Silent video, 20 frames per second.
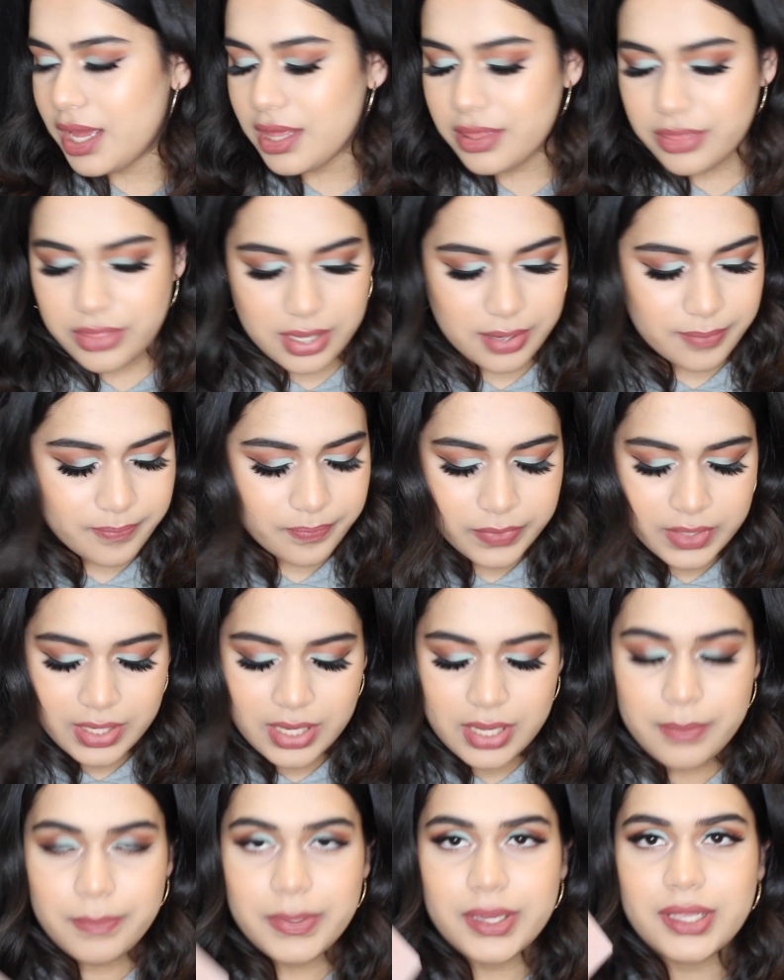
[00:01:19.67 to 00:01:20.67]
I think
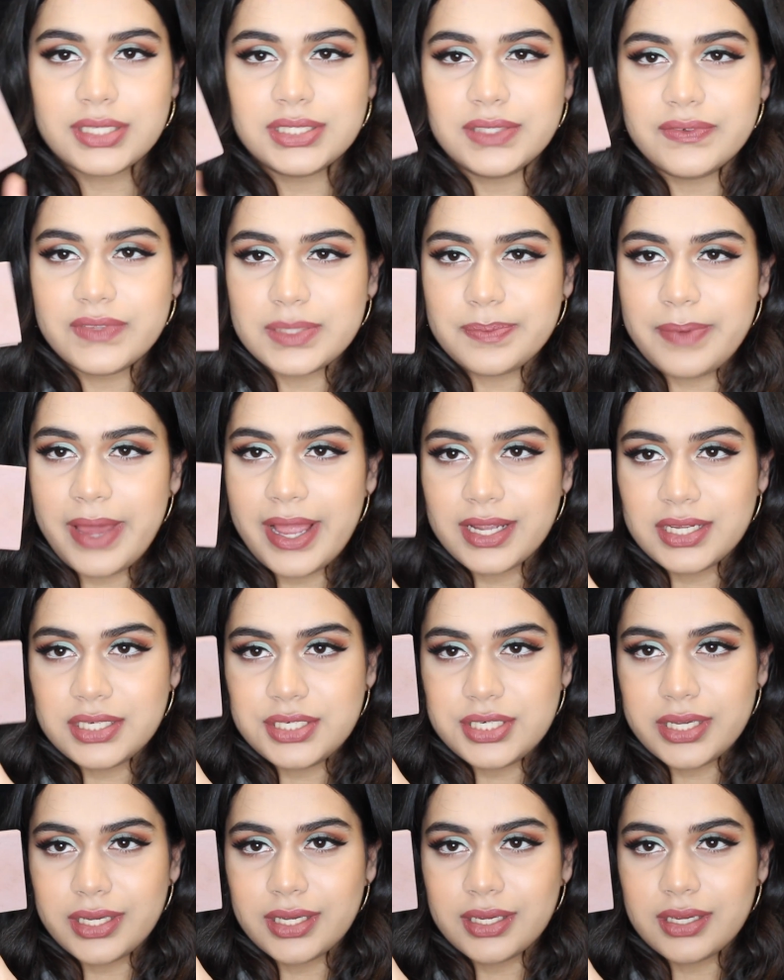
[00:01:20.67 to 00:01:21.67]
because of this
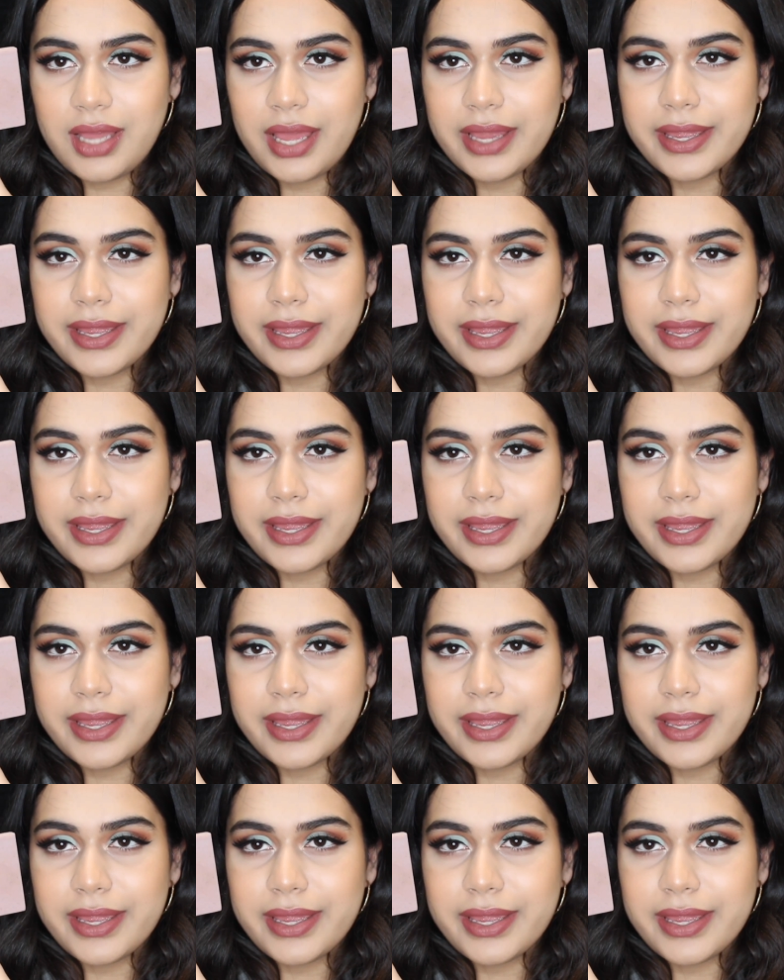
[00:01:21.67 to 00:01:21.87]
packaging,